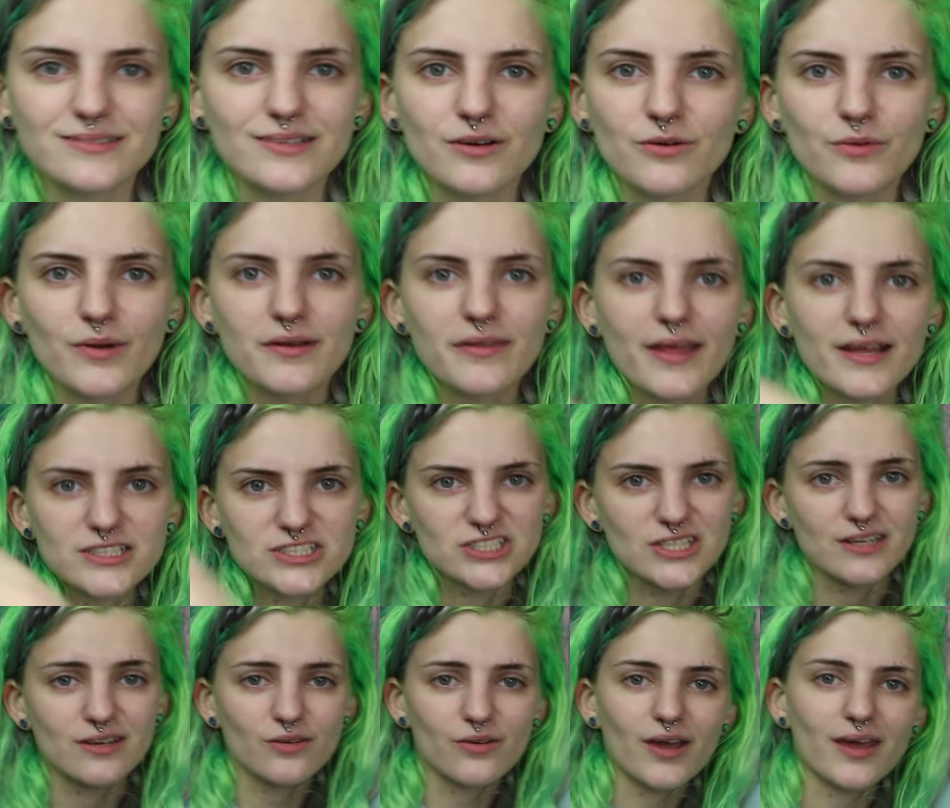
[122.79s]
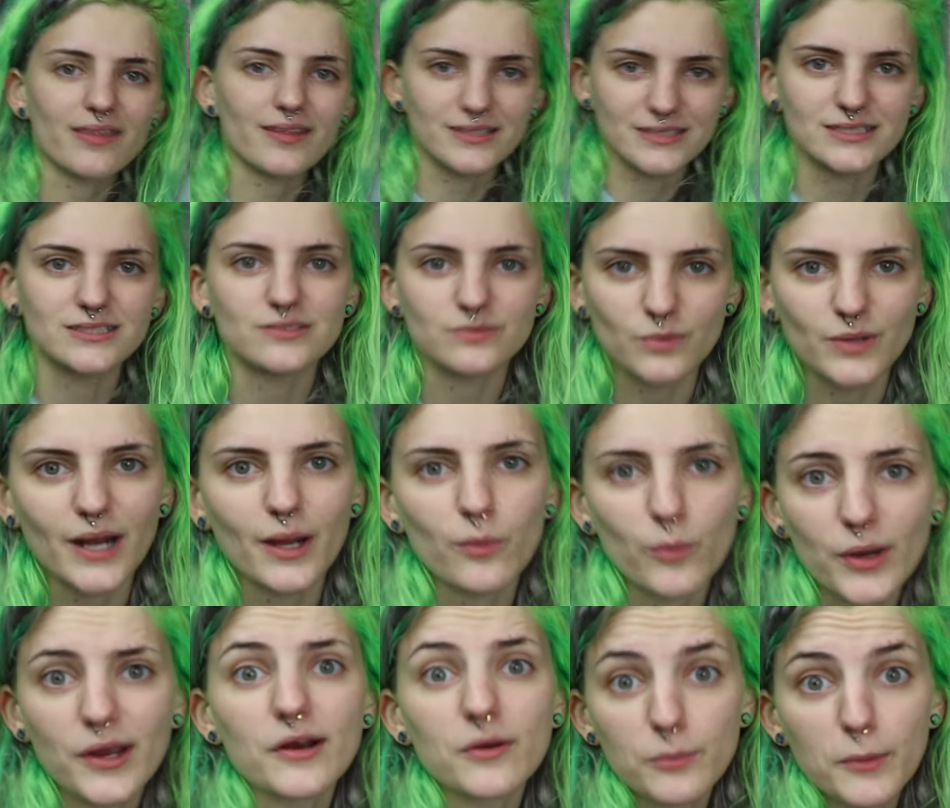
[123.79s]
don't wear that shit, okay? This is what I'm
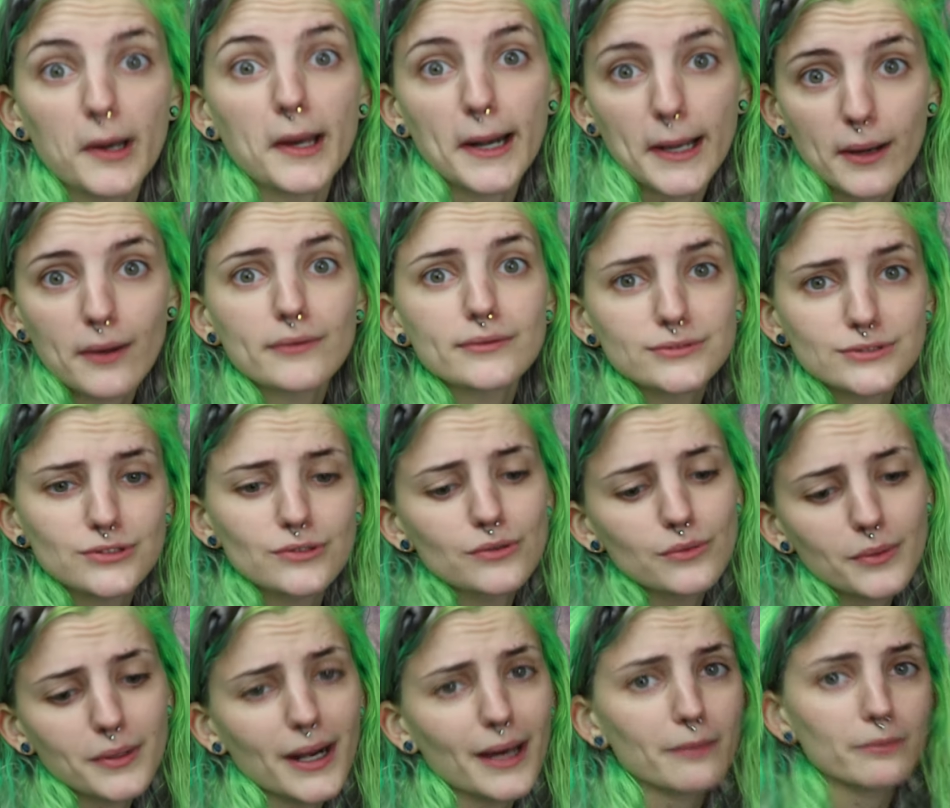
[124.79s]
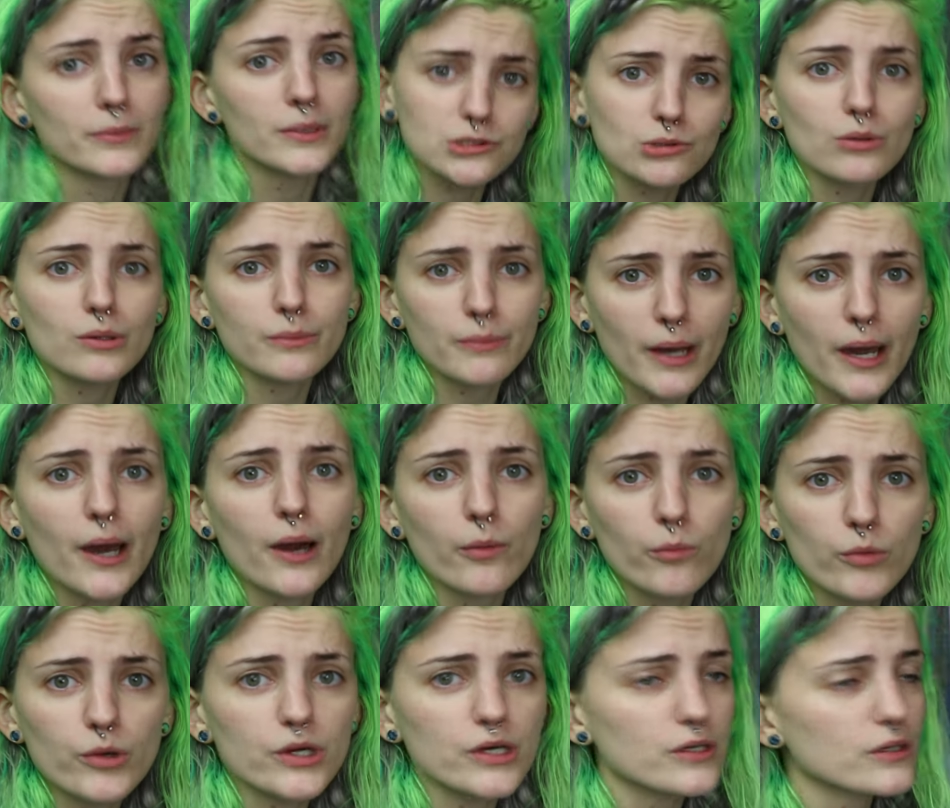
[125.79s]
wearing when I go to school, when I'm doing my
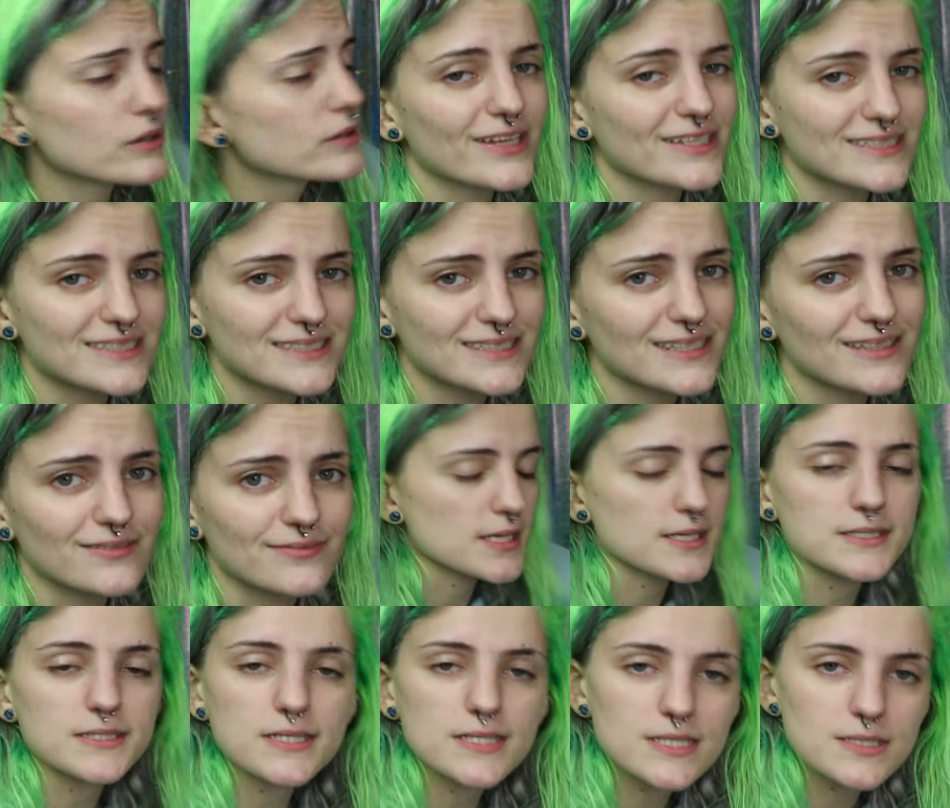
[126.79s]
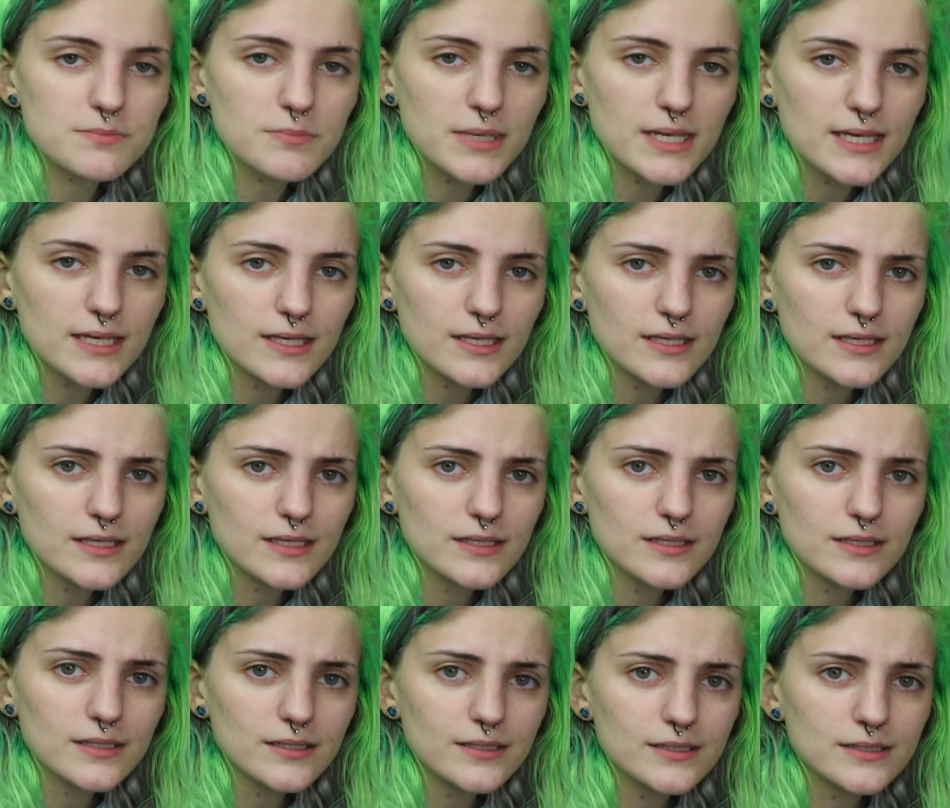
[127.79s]
homework. This is it. This is me.
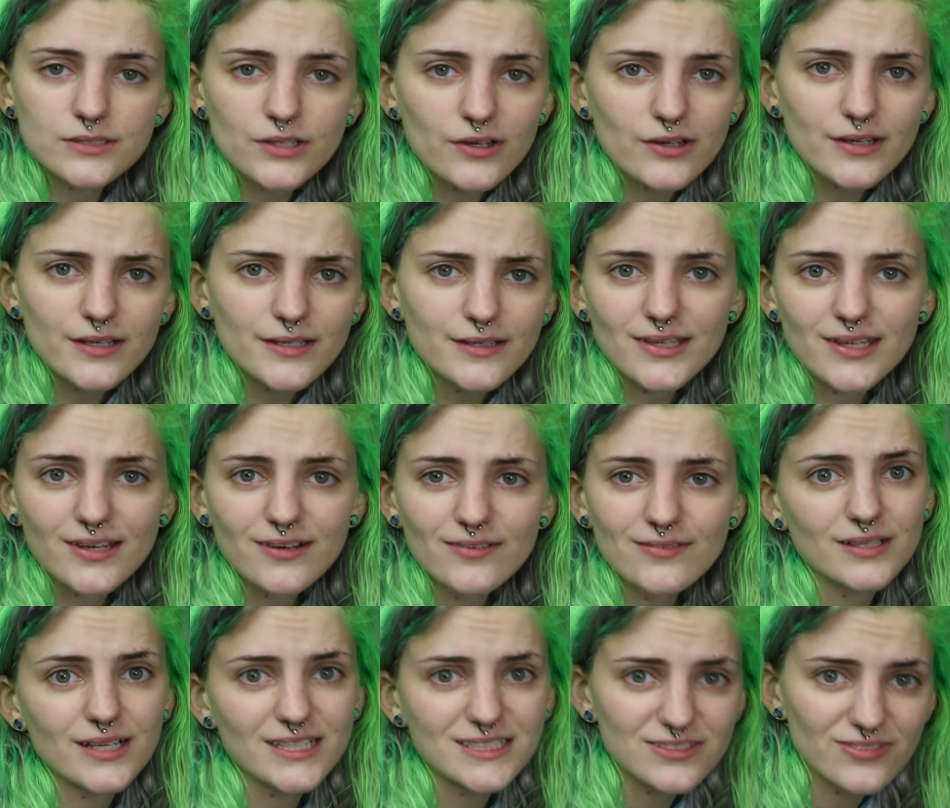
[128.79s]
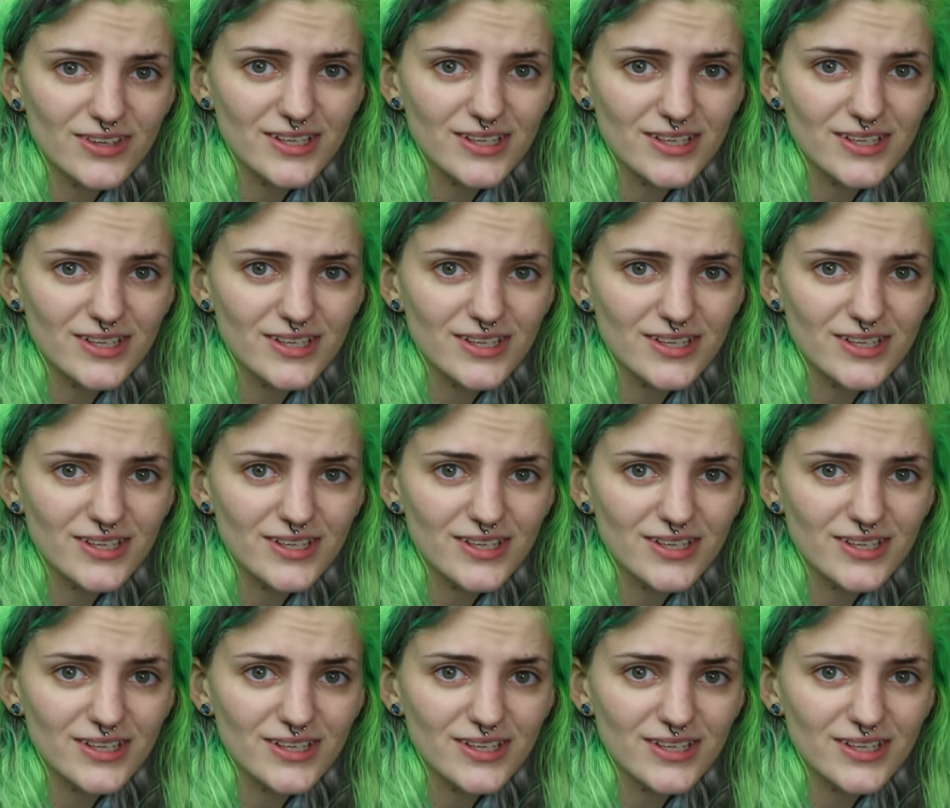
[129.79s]
Sorry, you know? Next